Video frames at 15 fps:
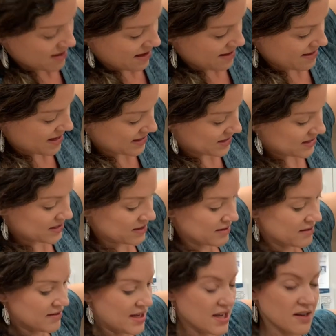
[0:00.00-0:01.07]
And that's
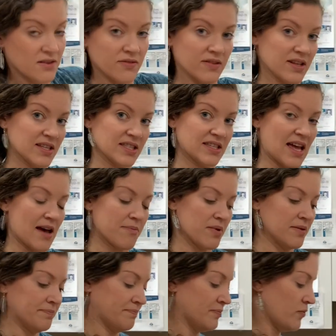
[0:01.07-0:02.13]
it for this step.
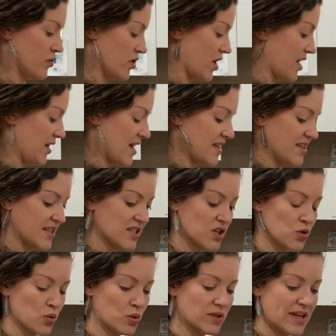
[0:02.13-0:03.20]
We're going to let this
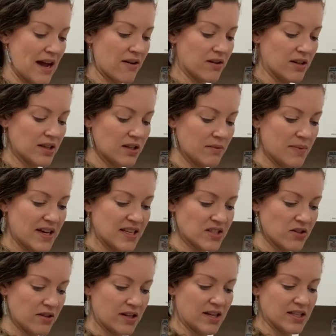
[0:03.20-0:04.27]
cool down a little bit
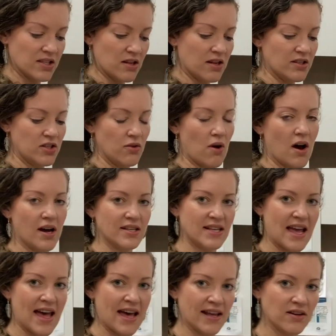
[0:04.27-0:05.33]
so that it's not too hot to
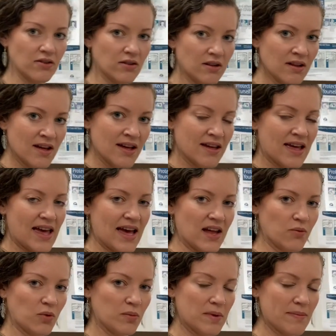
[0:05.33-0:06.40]
handle,
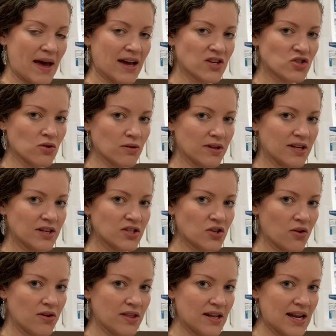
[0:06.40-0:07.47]
and we'll be back shortly to show
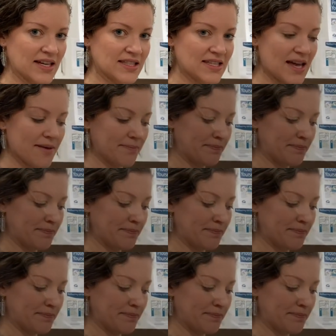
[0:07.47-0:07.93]
you the next step.